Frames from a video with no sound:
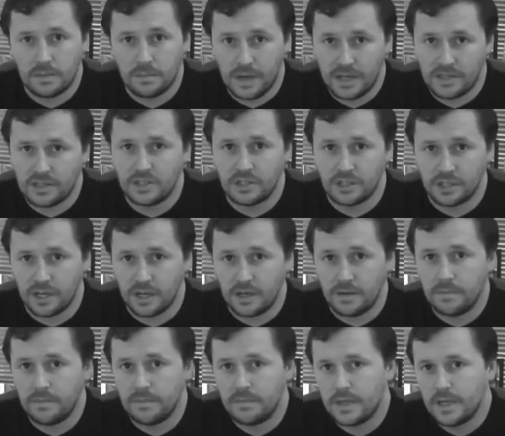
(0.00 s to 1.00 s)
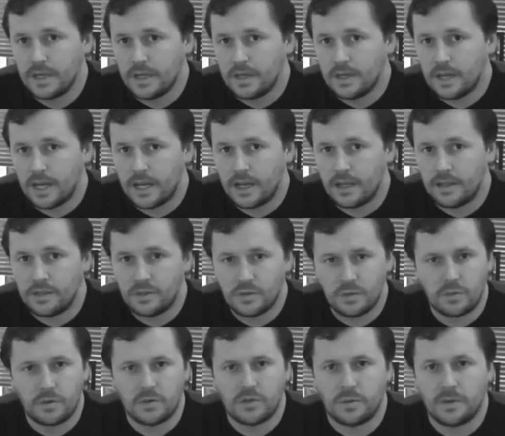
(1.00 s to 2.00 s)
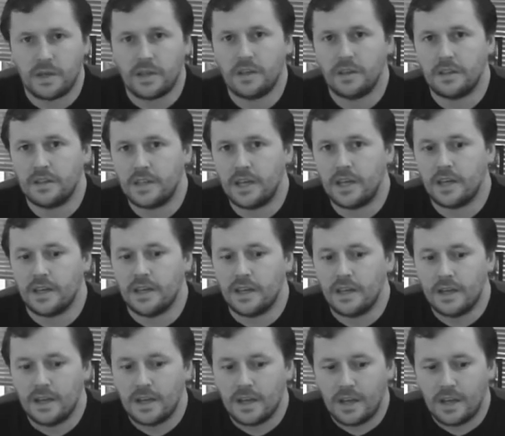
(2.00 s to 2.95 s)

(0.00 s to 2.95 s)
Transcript: Messenger, and this is what we were talking about the other day.